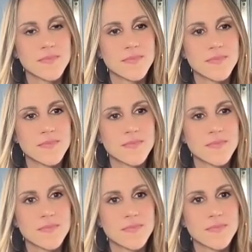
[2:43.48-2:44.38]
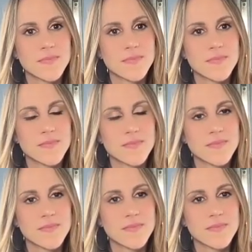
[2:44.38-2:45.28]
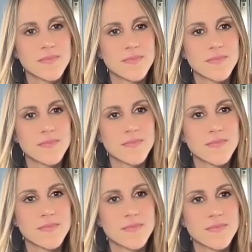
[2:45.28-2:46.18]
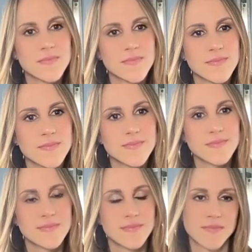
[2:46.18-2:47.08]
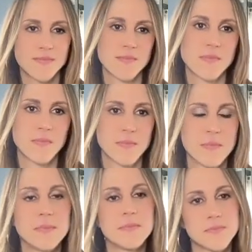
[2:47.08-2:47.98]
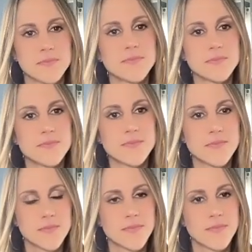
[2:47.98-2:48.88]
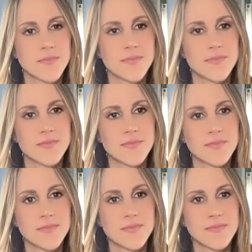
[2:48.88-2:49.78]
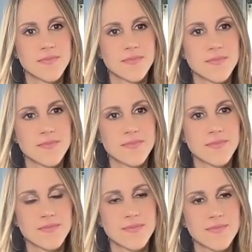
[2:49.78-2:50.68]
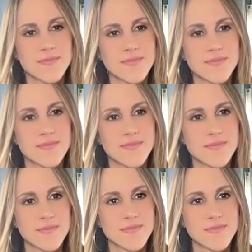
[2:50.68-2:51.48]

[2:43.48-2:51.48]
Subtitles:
The person shown says nothing.